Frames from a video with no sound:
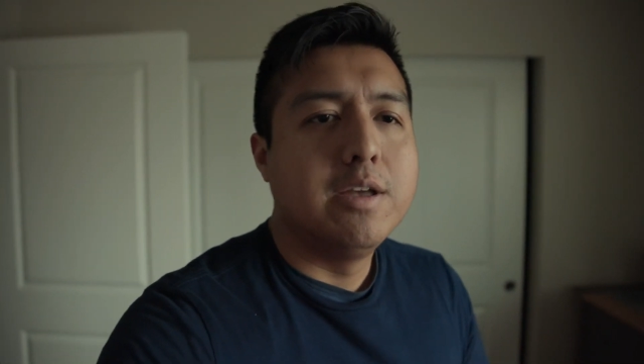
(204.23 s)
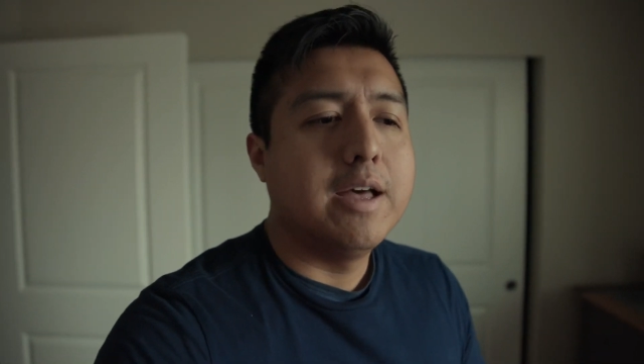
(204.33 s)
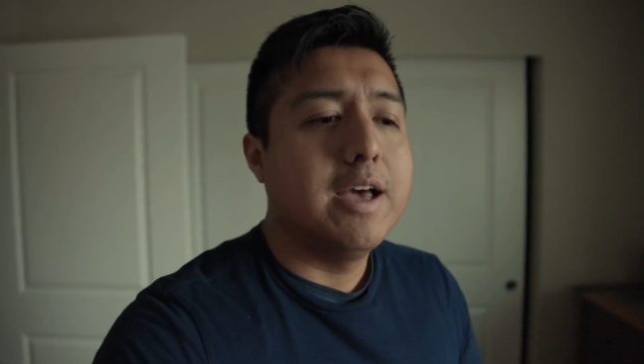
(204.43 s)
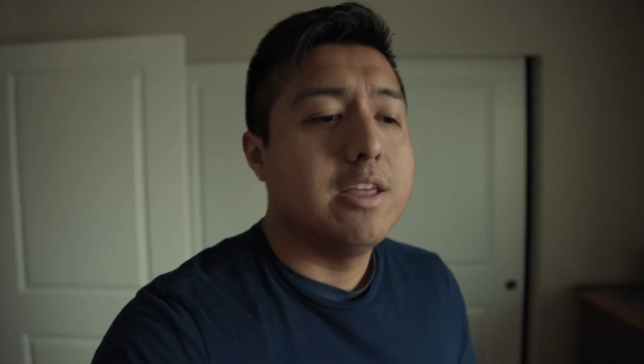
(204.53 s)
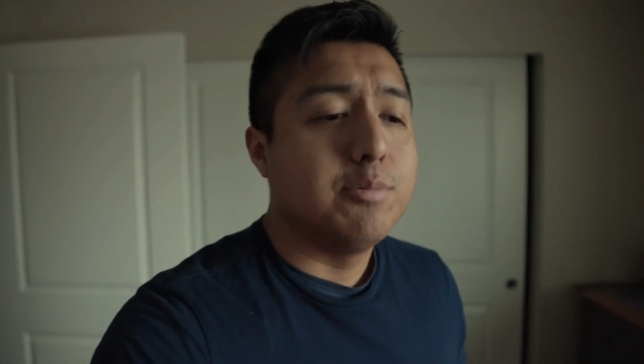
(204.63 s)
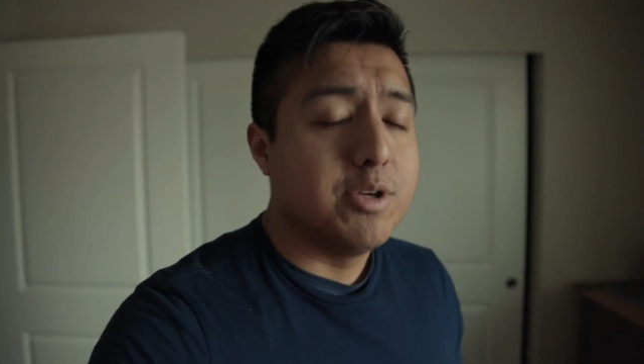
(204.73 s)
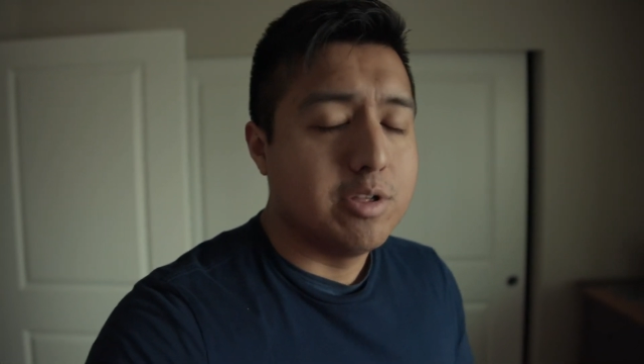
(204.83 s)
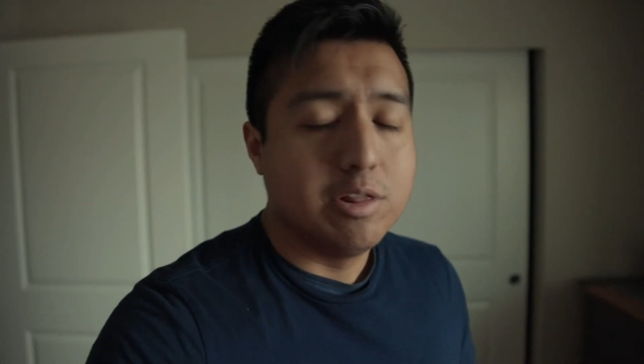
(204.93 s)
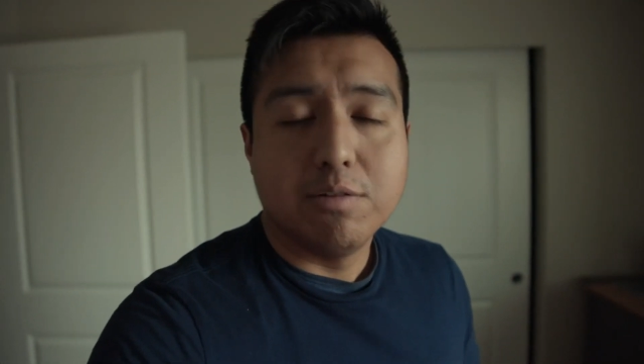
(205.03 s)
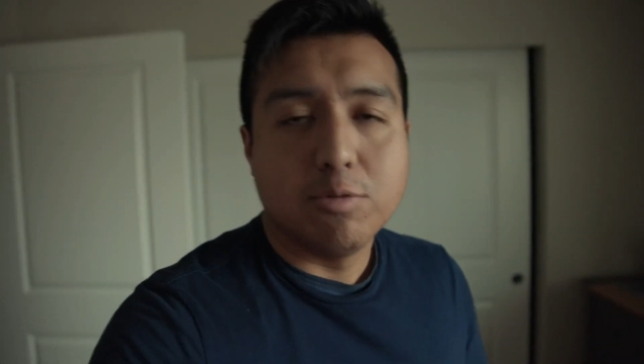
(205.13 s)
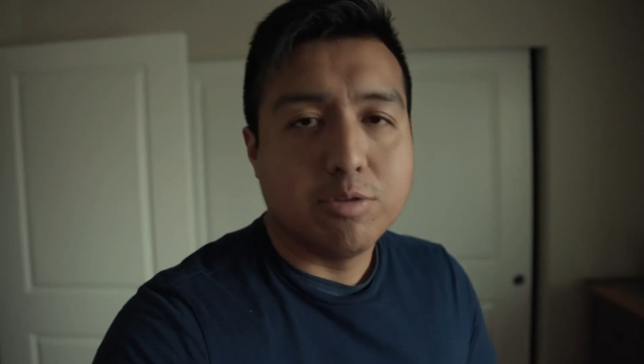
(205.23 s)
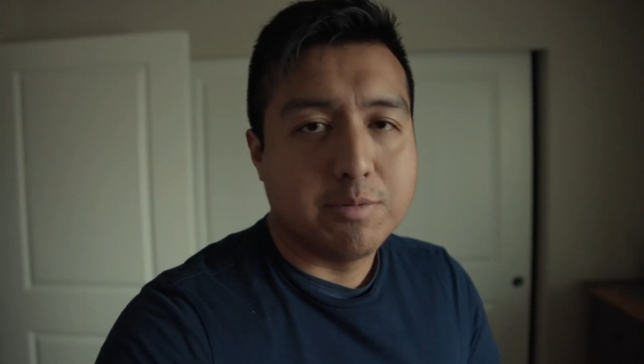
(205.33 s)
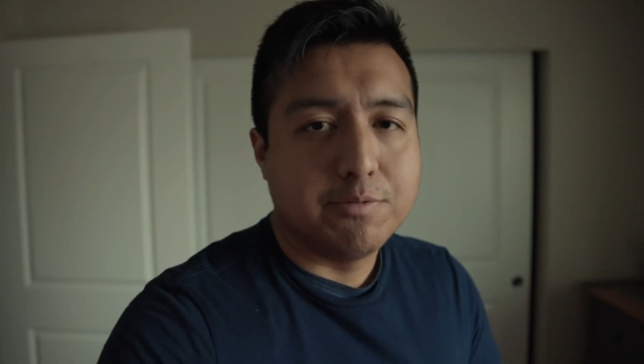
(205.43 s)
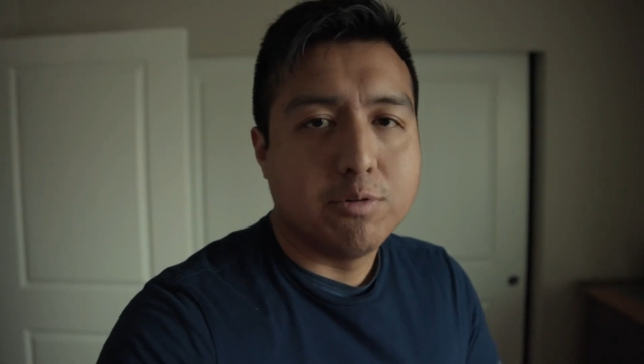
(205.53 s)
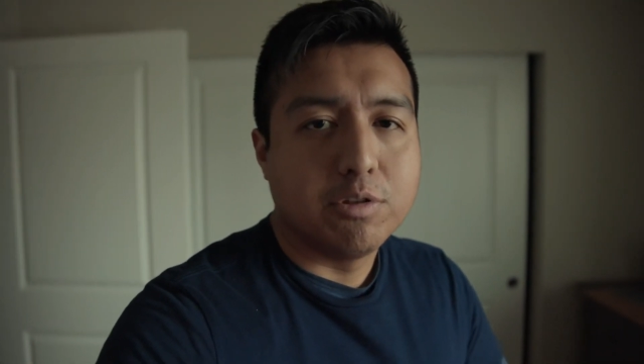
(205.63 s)
I especially love those type
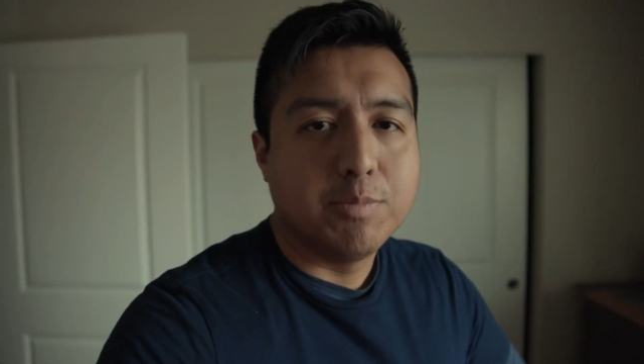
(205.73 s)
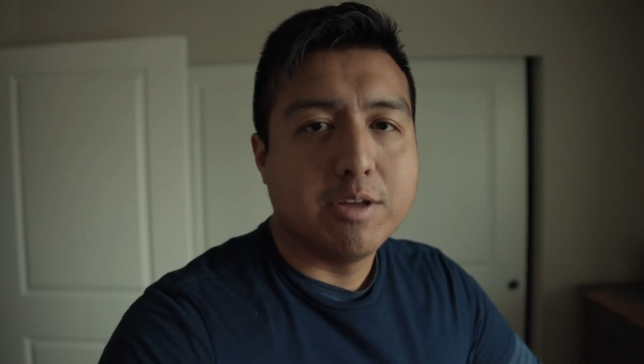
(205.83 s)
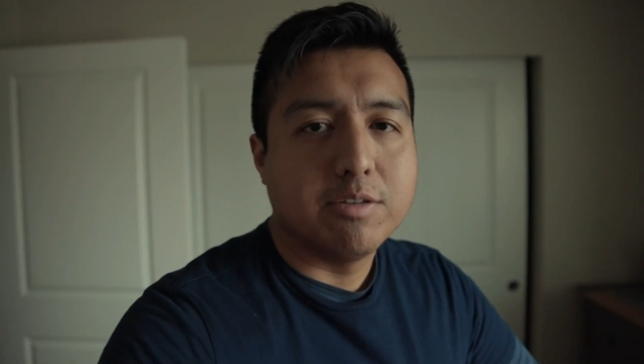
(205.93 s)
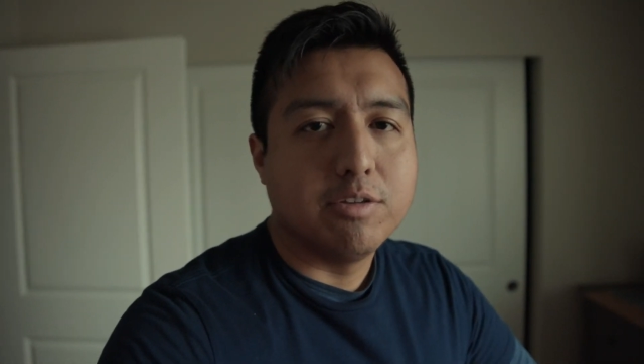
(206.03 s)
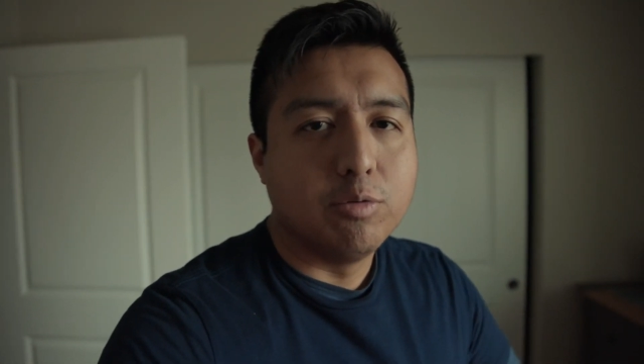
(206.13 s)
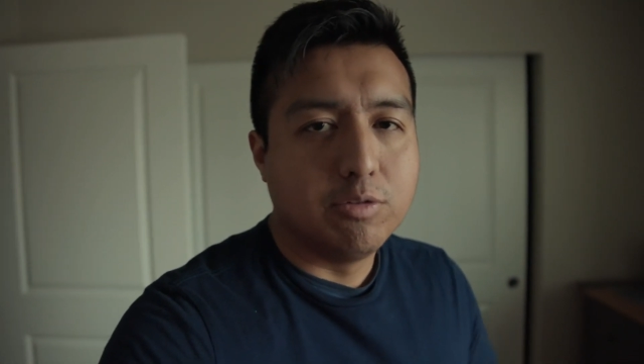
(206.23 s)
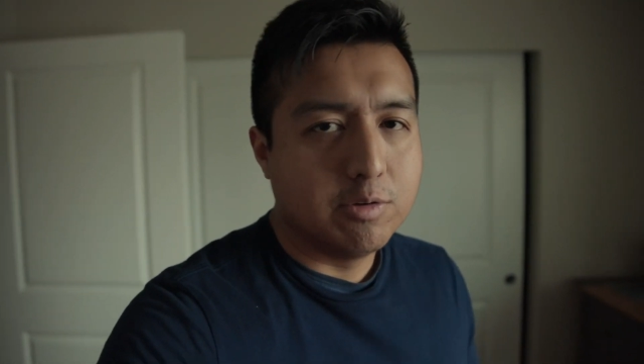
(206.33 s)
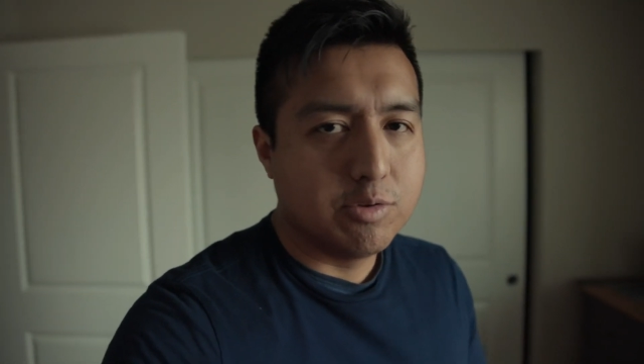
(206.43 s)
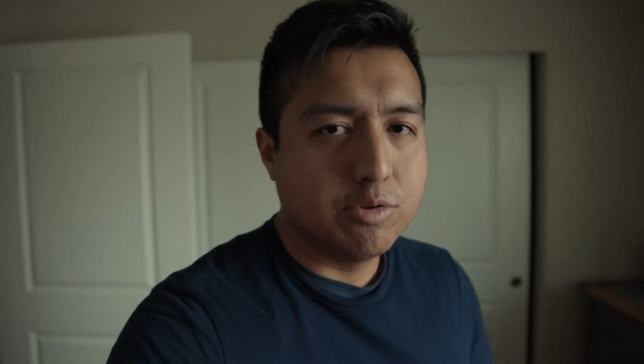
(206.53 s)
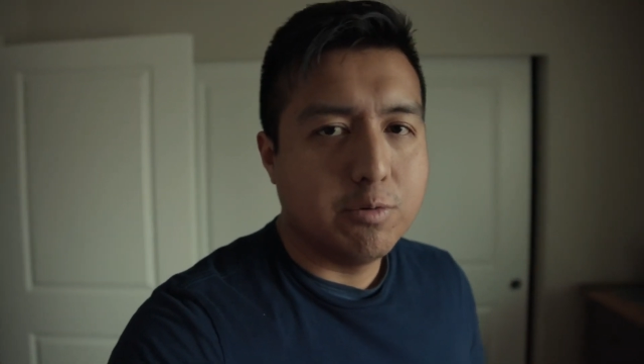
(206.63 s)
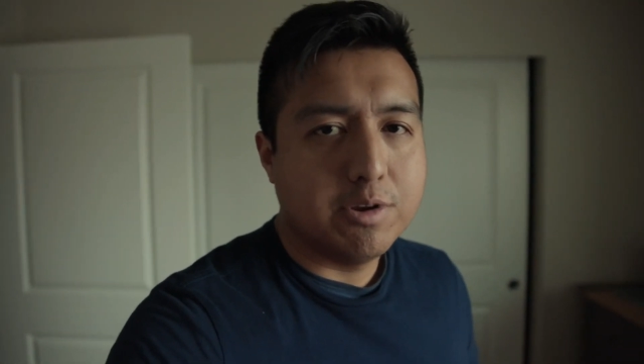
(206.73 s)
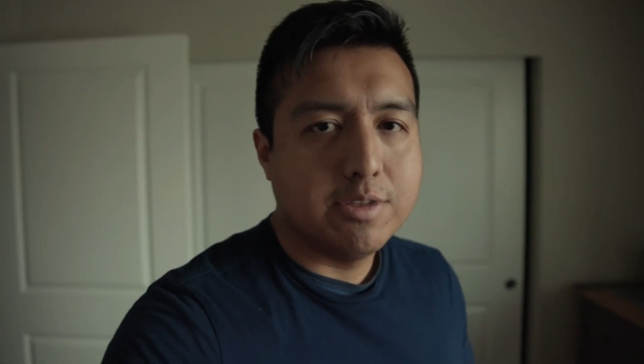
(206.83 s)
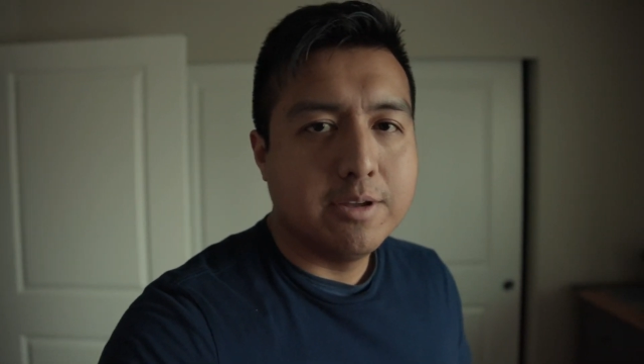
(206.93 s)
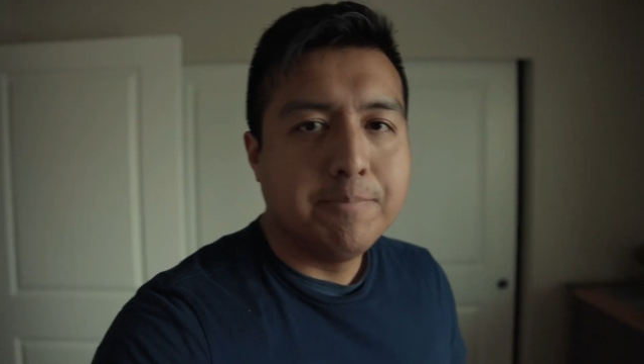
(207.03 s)
of photos because they do tell stories.